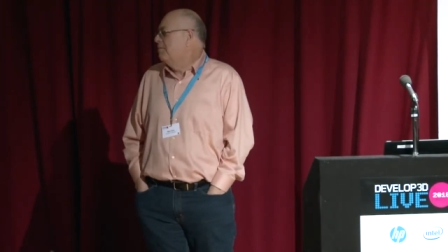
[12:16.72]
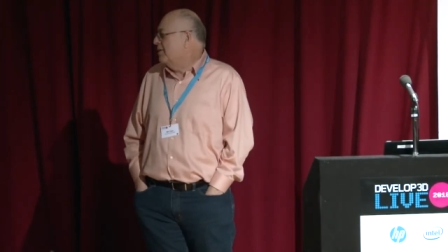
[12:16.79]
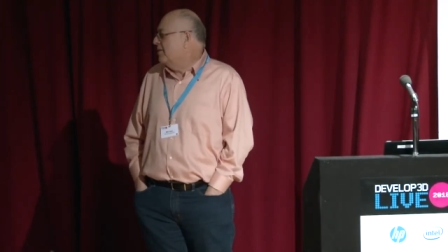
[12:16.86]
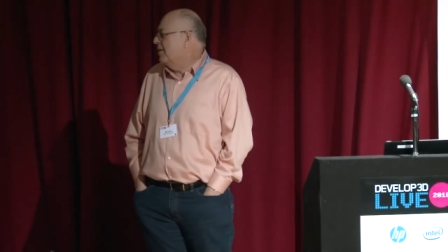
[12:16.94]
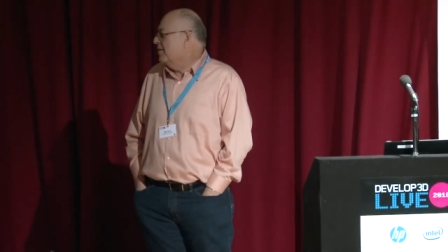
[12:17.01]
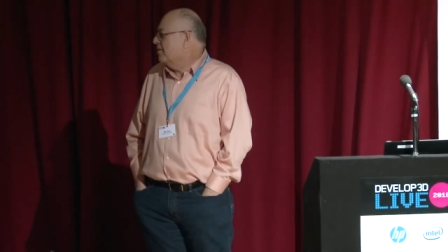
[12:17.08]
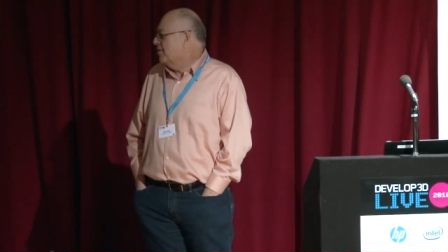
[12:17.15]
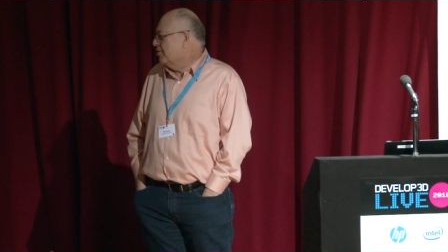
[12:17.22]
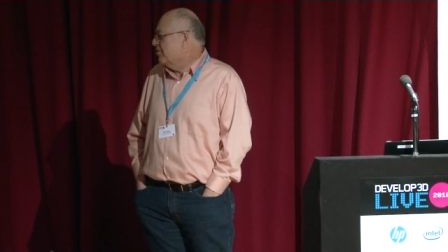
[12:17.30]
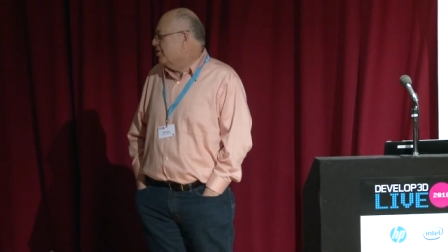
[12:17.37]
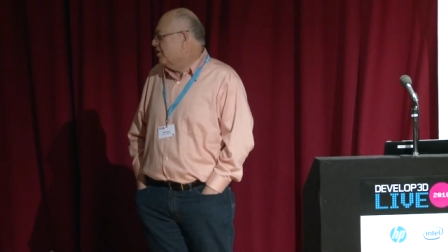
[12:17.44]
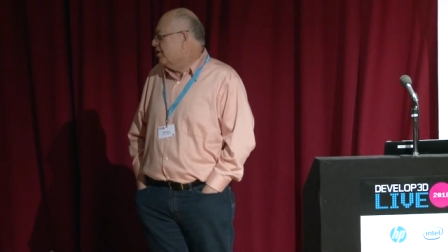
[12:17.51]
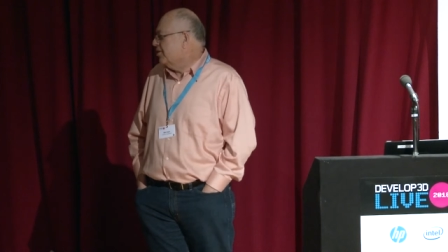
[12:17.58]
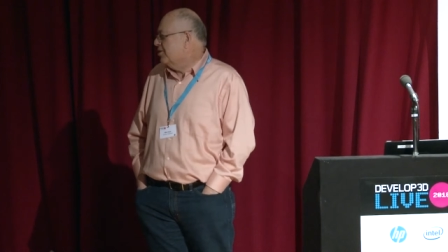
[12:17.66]
but not the
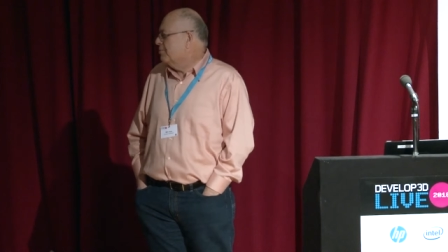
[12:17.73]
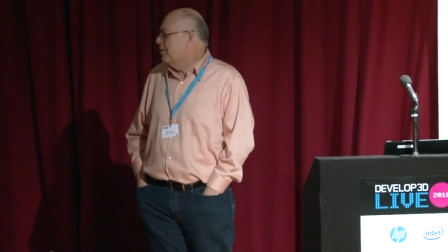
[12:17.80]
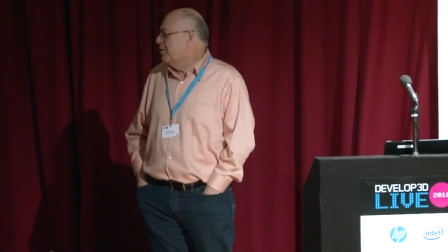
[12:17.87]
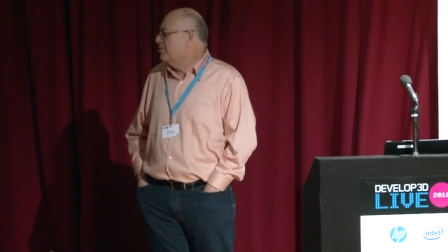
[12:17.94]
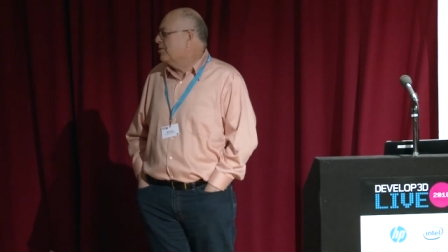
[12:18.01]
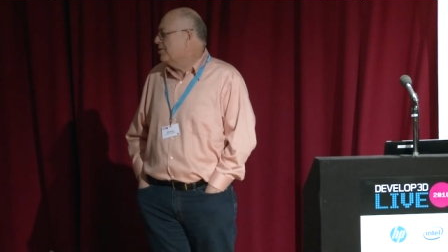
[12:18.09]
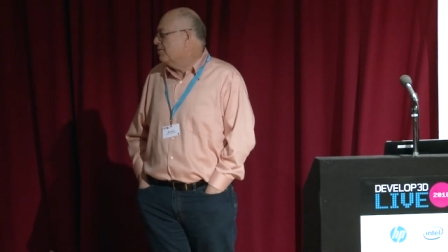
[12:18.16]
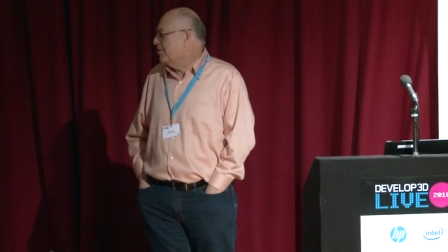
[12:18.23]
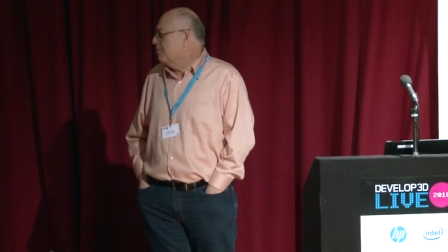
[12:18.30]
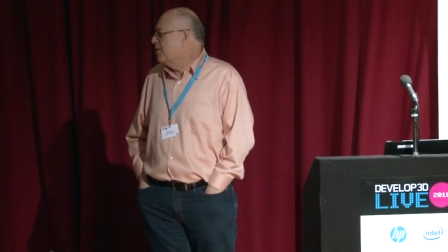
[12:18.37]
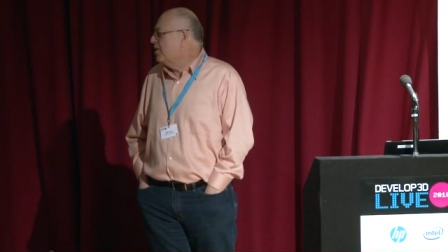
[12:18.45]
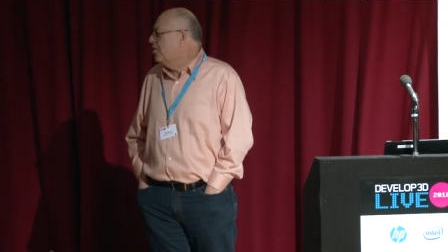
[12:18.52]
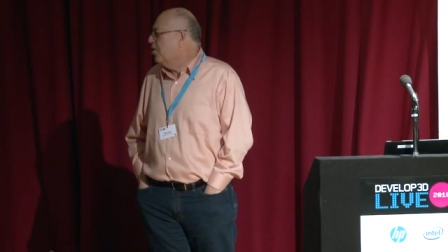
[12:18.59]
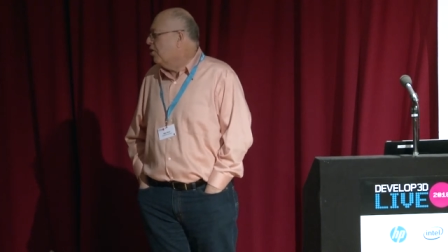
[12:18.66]
tradition. Most of them
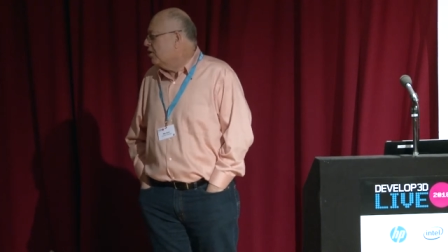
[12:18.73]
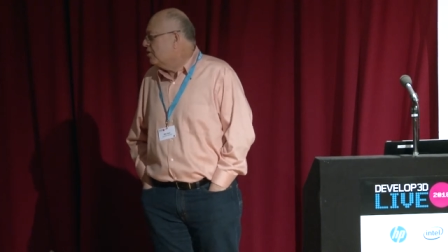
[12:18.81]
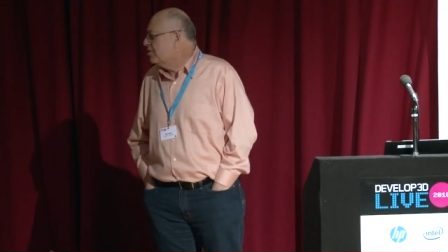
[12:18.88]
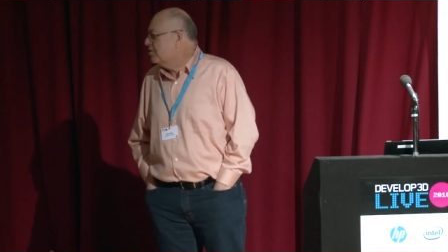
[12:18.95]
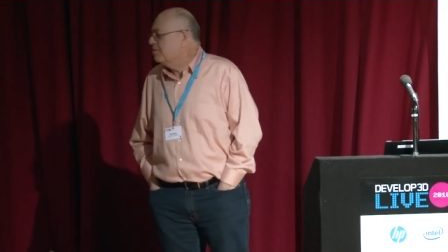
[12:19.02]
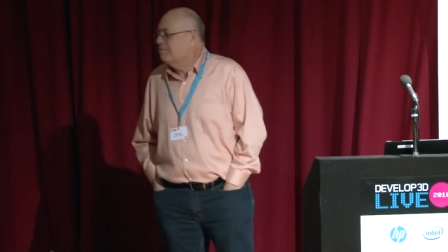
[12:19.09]
are not.